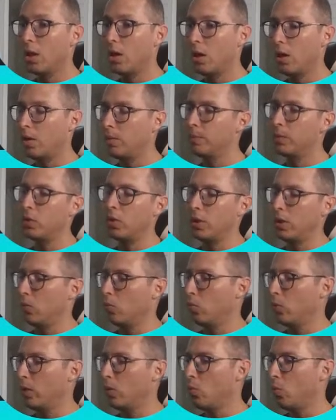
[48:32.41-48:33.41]

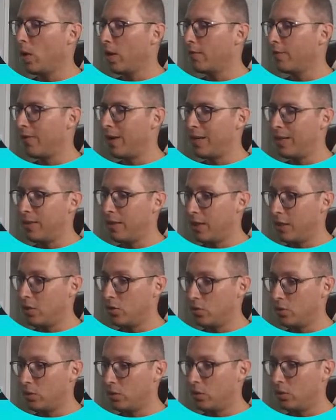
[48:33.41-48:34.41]

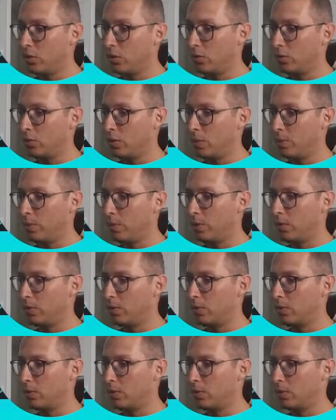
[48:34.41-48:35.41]
validation on those
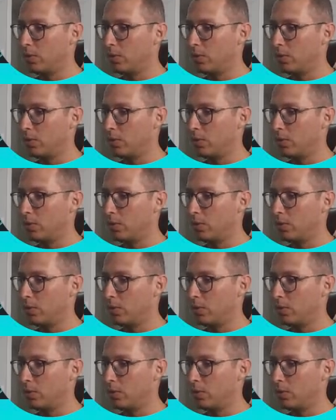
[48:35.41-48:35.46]
inputs.